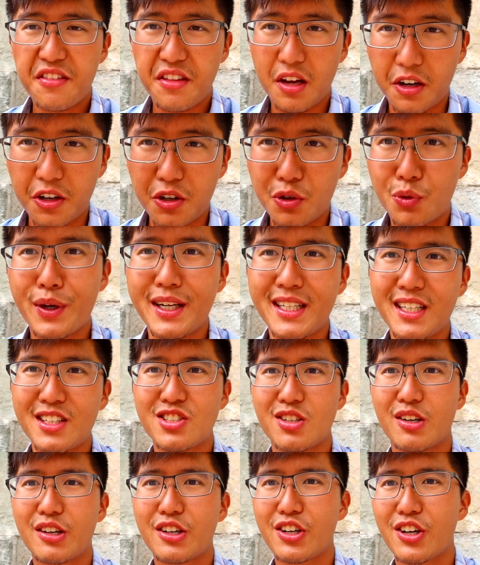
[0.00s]
their
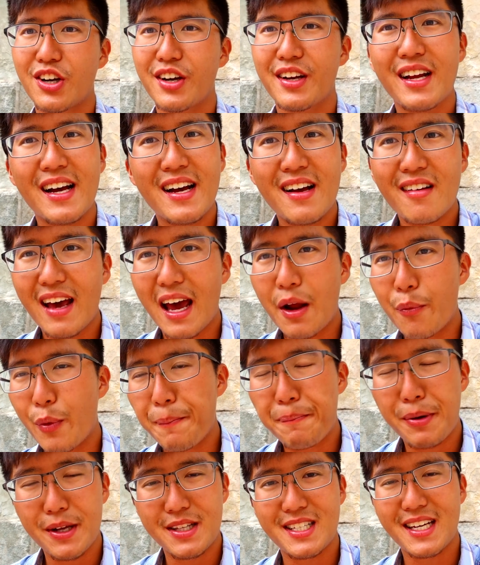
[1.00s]
ingredients are good, and when
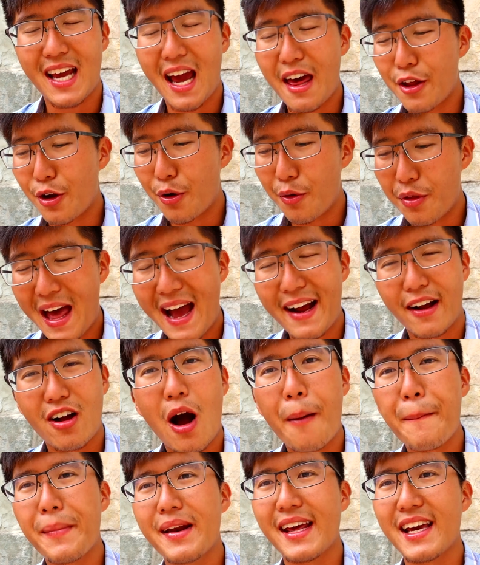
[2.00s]
put together, that
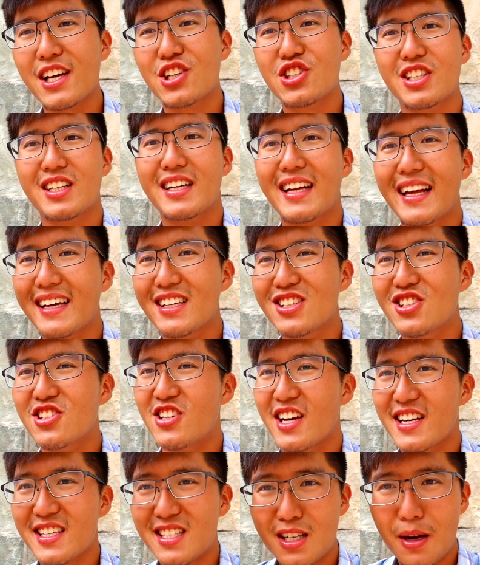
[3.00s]
combination is
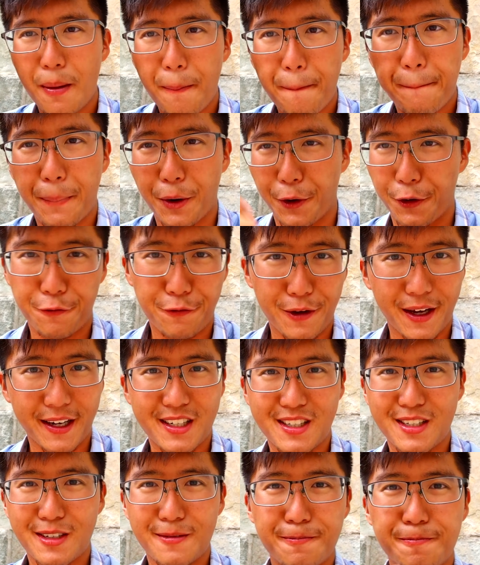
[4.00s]
just
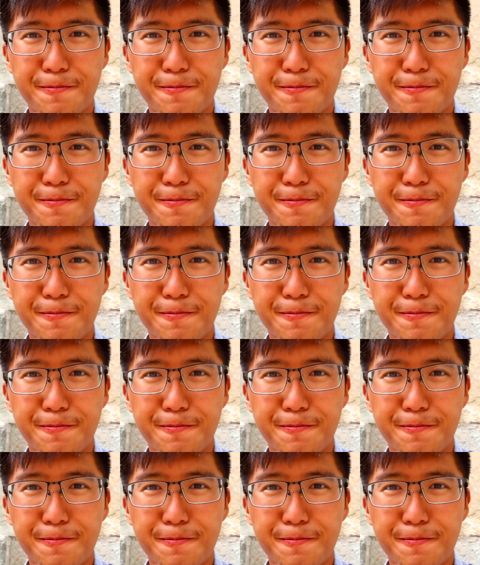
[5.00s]
perfect.